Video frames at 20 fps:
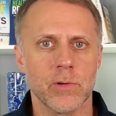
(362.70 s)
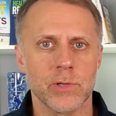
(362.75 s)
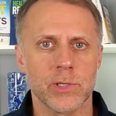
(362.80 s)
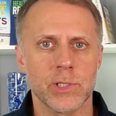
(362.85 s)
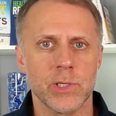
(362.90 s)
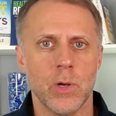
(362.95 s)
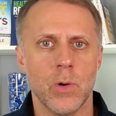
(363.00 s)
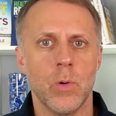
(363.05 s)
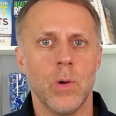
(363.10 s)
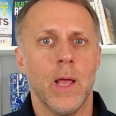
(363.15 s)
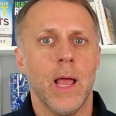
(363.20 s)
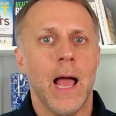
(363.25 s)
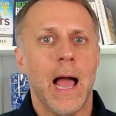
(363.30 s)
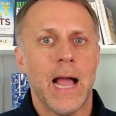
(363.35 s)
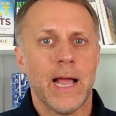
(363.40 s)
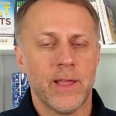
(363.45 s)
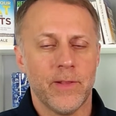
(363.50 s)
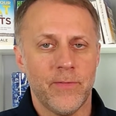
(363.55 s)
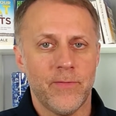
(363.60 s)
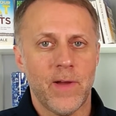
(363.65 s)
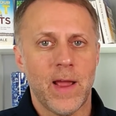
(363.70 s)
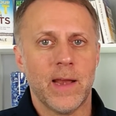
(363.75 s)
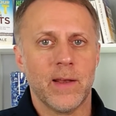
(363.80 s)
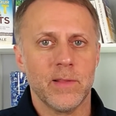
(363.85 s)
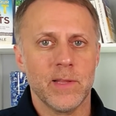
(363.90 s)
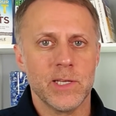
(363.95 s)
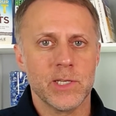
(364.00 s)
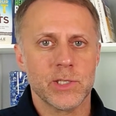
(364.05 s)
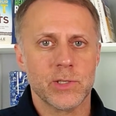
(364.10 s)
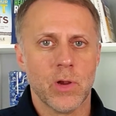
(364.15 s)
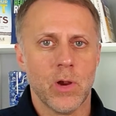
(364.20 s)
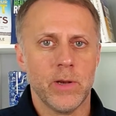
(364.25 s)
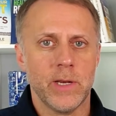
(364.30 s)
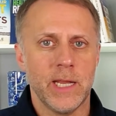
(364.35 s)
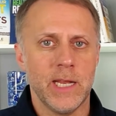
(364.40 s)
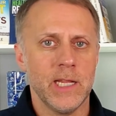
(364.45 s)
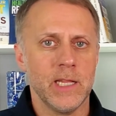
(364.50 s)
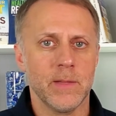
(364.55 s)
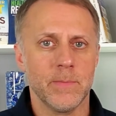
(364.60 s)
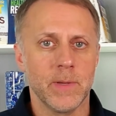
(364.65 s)
so I could finally start
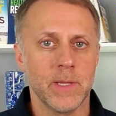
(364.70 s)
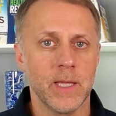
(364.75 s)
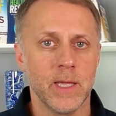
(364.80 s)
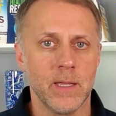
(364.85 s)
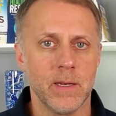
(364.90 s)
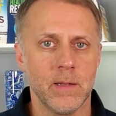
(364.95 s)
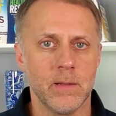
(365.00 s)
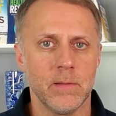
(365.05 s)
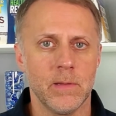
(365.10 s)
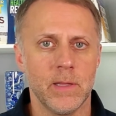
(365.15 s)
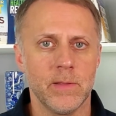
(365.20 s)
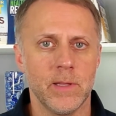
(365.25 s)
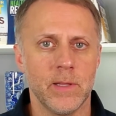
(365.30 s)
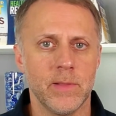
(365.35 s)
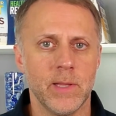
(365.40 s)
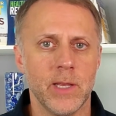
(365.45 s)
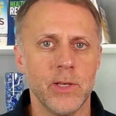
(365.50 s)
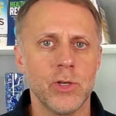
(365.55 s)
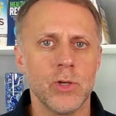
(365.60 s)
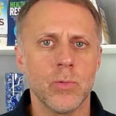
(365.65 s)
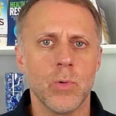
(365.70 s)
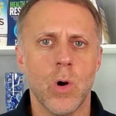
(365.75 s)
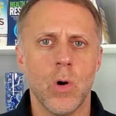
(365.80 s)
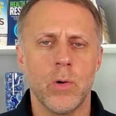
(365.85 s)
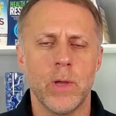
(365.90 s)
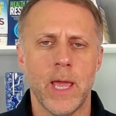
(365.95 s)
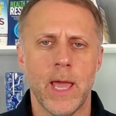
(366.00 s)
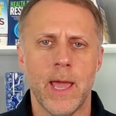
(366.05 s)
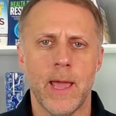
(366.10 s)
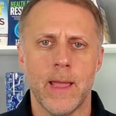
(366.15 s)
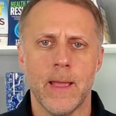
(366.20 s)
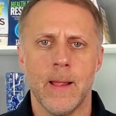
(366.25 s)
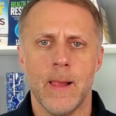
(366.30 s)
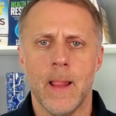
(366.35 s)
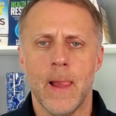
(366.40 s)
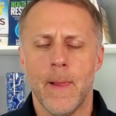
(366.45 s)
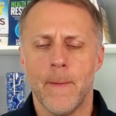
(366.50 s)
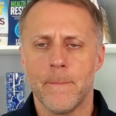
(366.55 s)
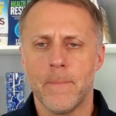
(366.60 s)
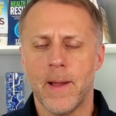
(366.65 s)
eating them again, and then they do okay.
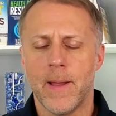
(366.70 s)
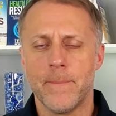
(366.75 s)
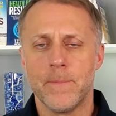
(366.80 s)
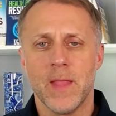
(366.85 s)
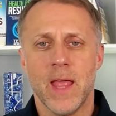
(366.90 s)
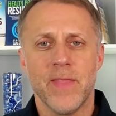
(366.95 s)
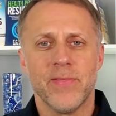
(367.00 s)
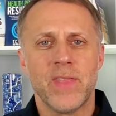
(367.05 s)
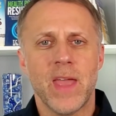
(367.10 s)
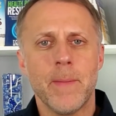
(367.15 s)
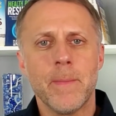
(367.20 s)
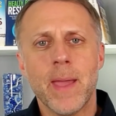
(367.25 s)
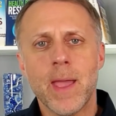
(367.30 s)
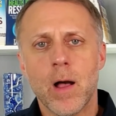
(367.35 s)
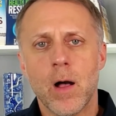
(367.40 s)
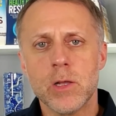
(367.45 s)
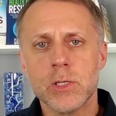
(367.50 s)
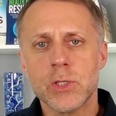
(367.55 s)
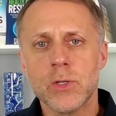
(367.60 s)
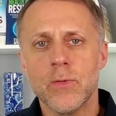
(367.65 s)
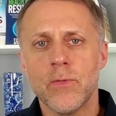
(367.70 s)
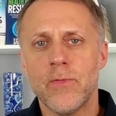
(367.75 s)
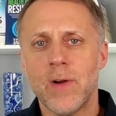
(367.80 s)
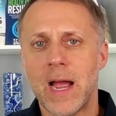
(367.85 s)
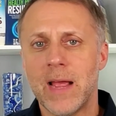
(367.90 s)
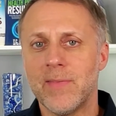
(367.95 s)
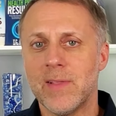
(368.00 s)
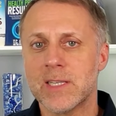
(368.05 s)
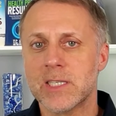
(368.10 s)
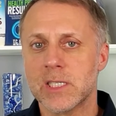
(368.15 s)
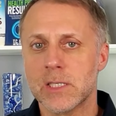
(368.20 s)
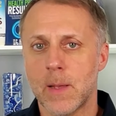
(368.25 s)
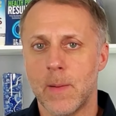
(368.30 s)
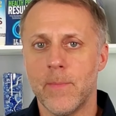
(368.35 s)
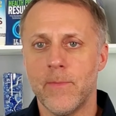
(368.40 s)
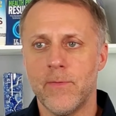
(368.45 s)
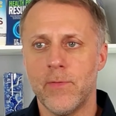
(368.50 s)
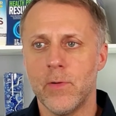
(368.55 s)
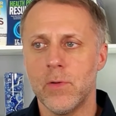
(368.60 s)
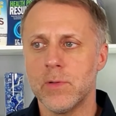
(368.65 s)
But they may also find that some
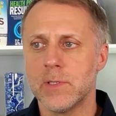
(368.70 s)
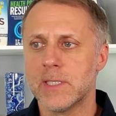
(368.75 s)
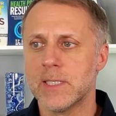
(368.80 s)
foods